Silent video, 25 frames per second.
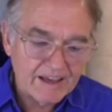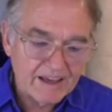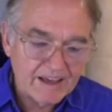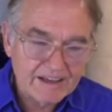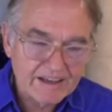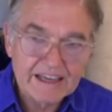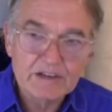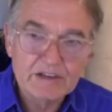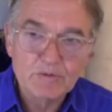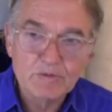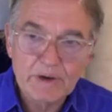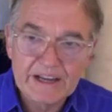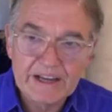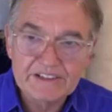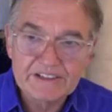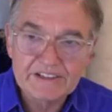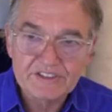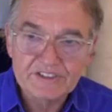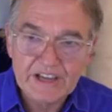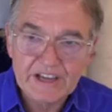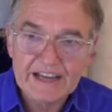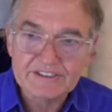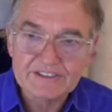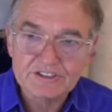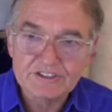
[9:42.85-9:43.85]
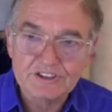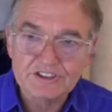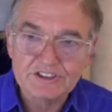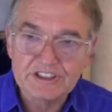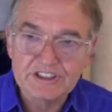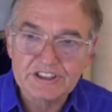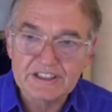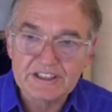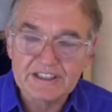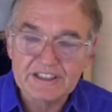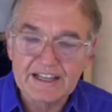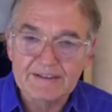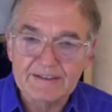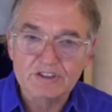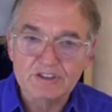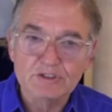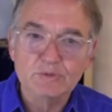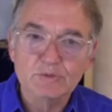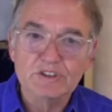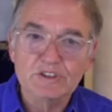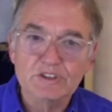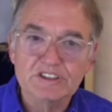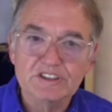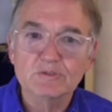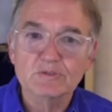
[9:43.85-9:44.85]
can raise estrogen levels,
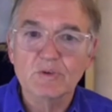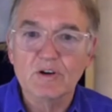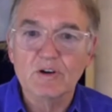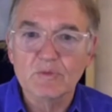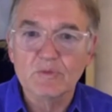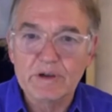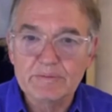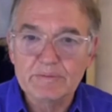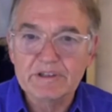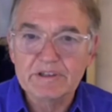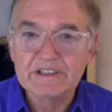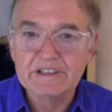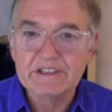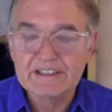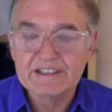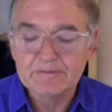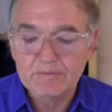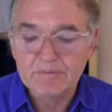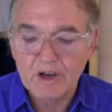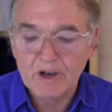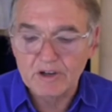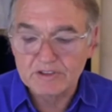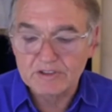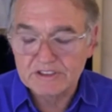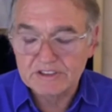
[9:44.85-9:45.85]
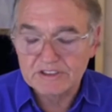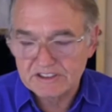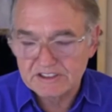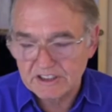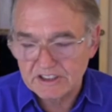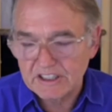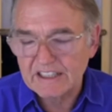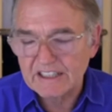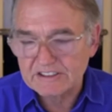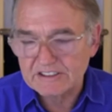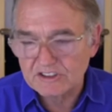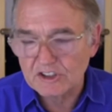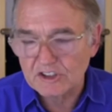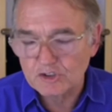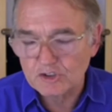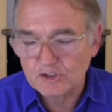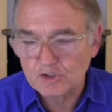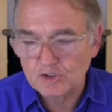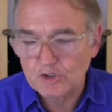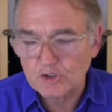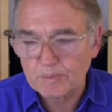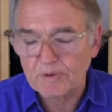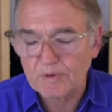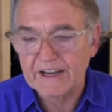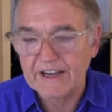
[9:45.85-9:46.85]
which is what women need most. It's the
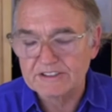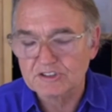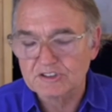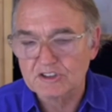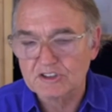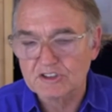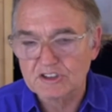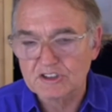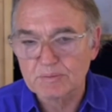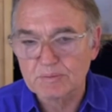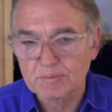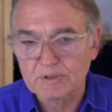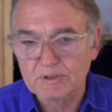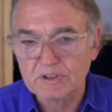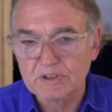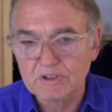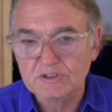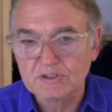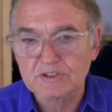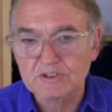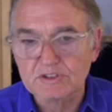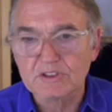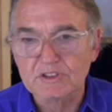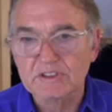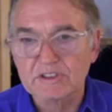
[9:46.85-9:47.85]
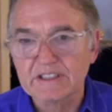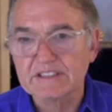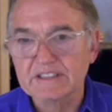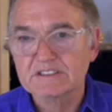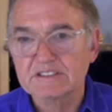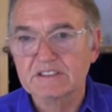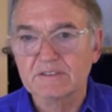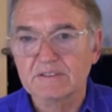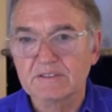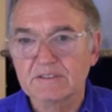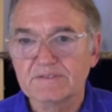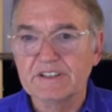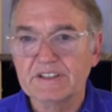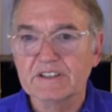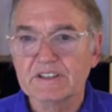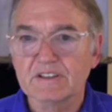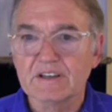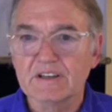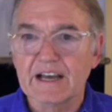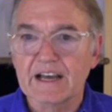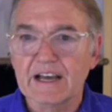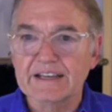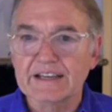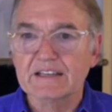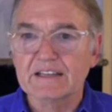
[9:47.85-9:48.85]
super estrogen producer, is to feel
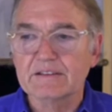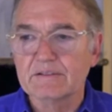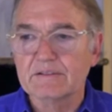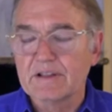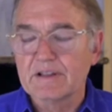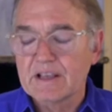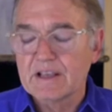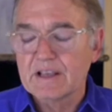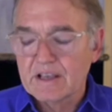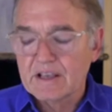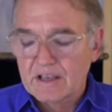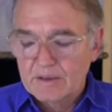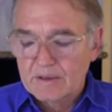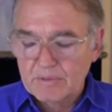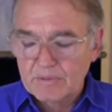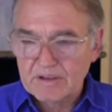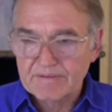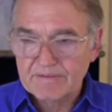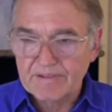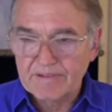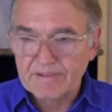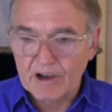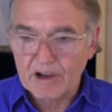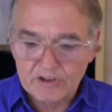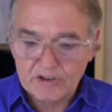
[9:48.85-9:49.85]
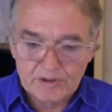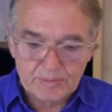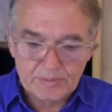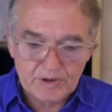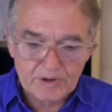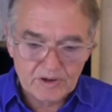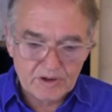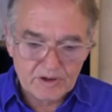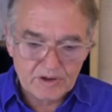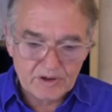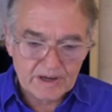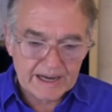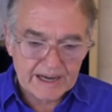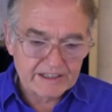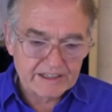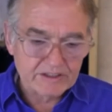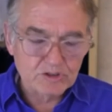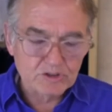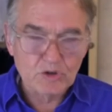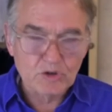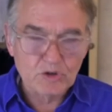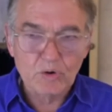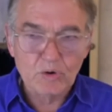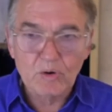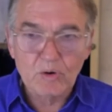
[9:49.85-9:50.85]
I can be vulnerable, I
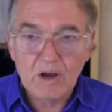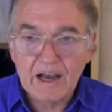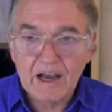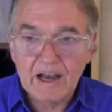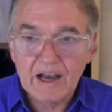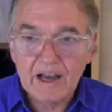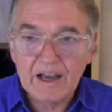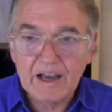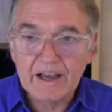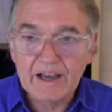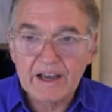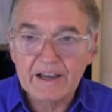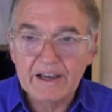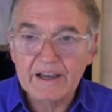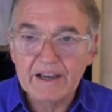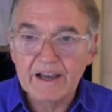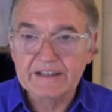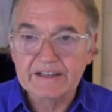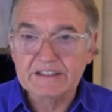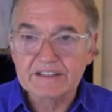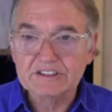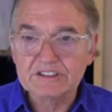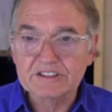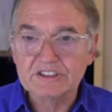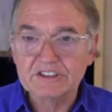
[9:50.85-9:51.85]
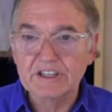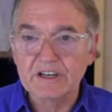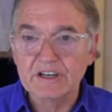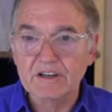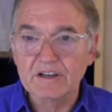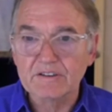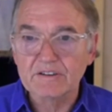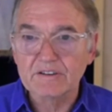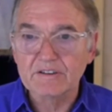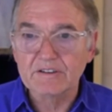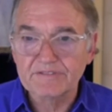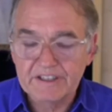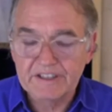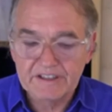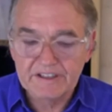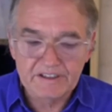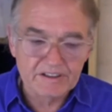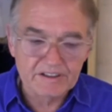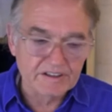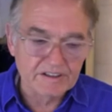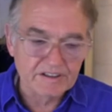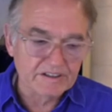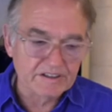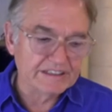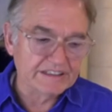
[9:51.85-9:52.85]
could cry, I could share a
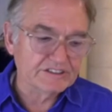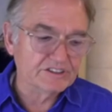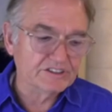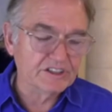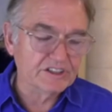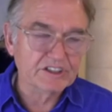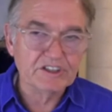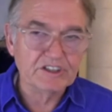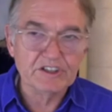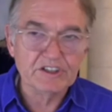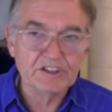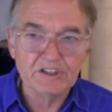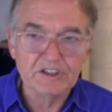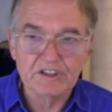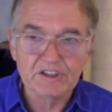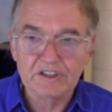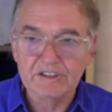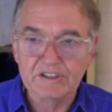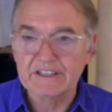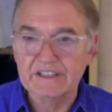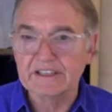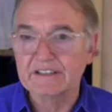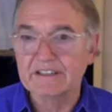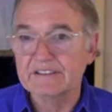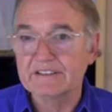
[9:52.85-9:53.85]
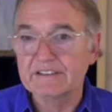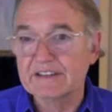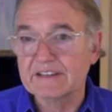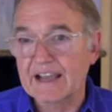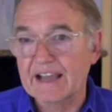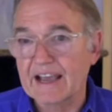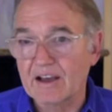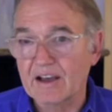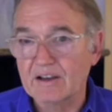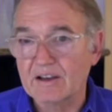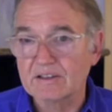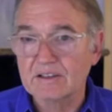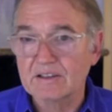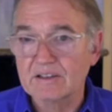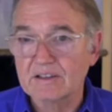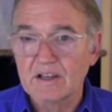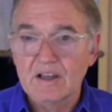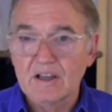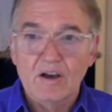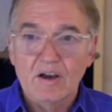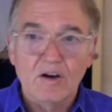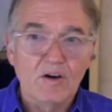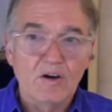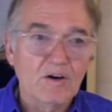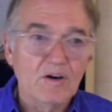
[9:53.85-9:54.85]
fear, an insecurity, a doubt,
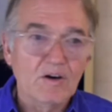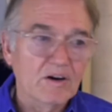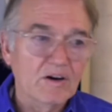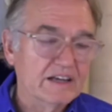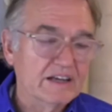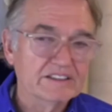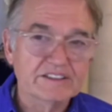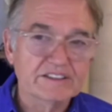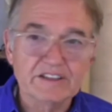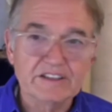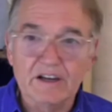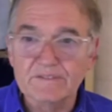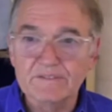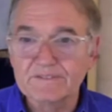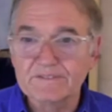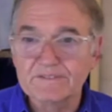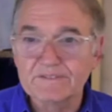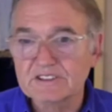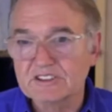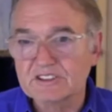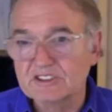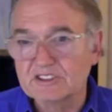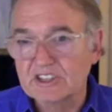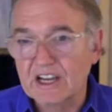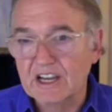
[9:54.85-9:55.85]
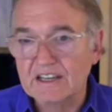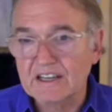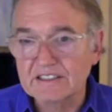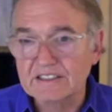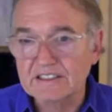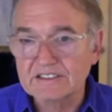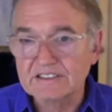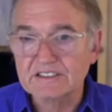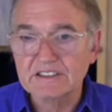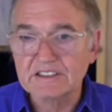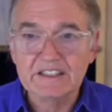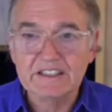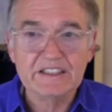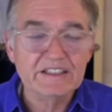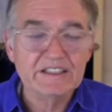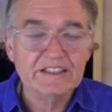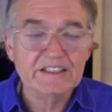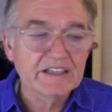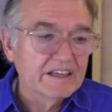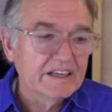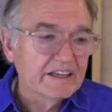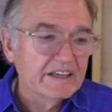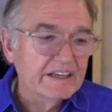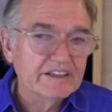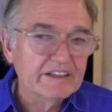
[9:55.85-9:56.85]
or a selfish jealousy,
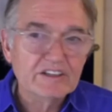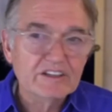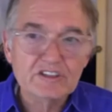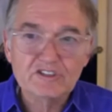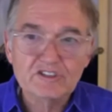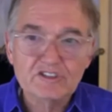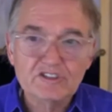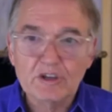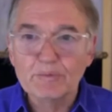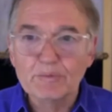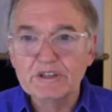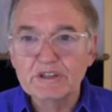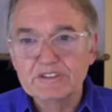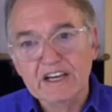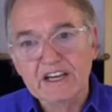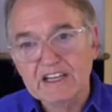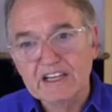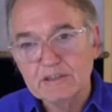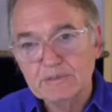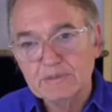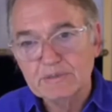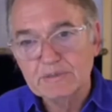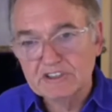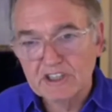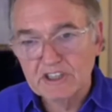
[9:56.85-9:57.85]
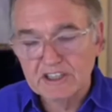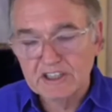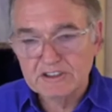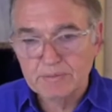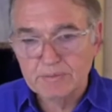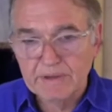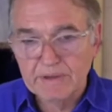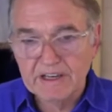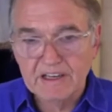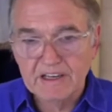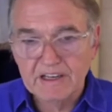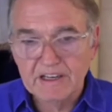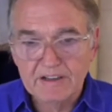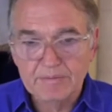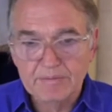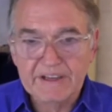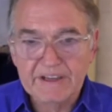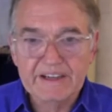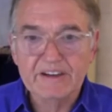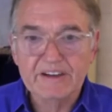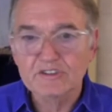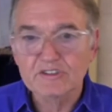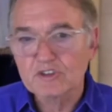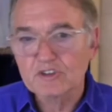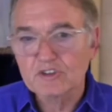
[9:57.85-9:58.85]
and somebody's not going to be judgmental of
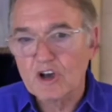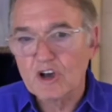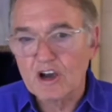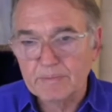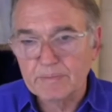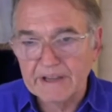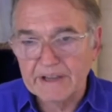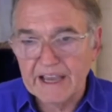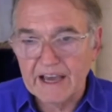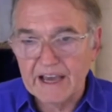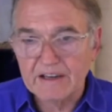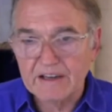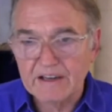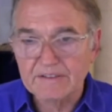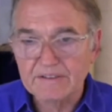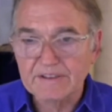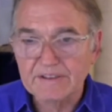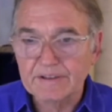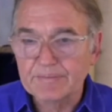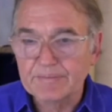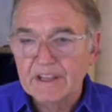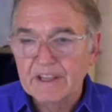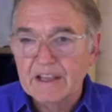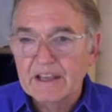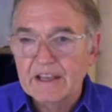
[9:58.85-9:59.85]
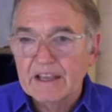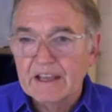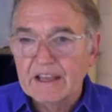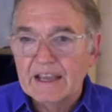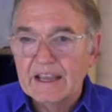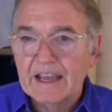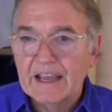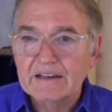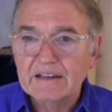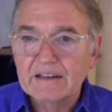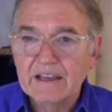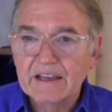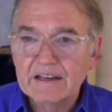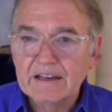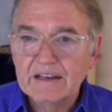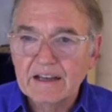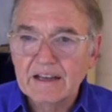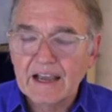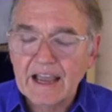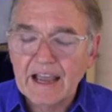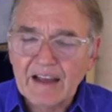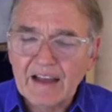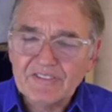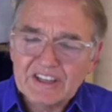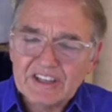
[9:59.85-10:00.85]
me or talk me out of it. And
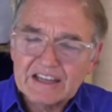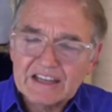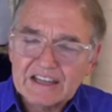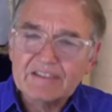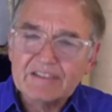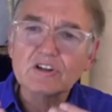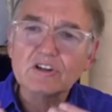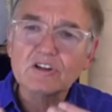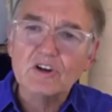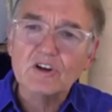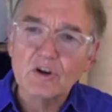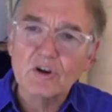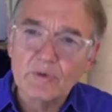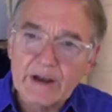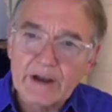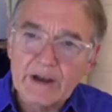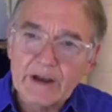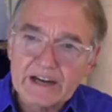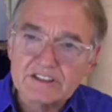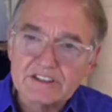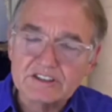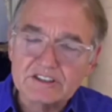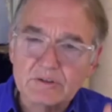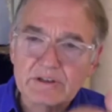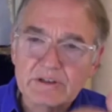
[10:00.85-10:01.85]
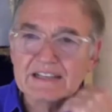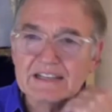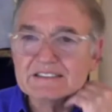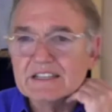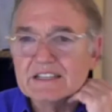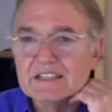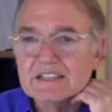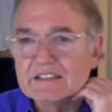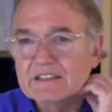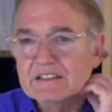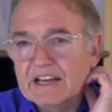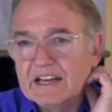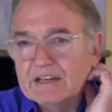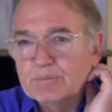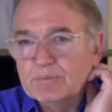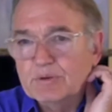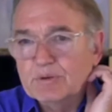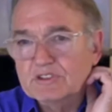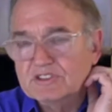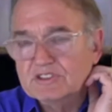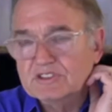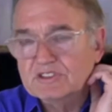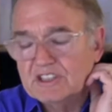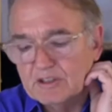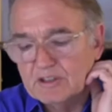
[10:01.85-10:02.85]
I have to give a little correction. When I said
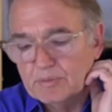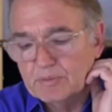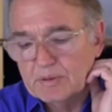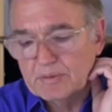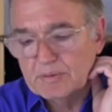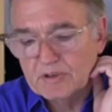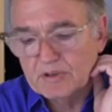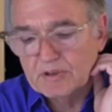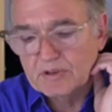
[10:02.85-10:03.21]
90% of the people